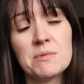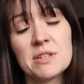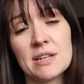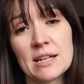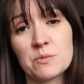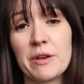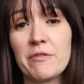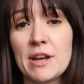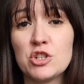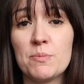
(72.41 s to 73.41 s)
up to the next
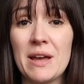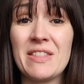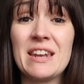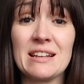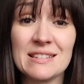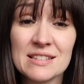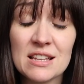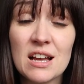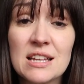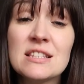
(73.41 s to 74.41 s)
weight range, you buy the next
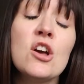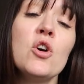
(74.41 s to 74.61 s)
size.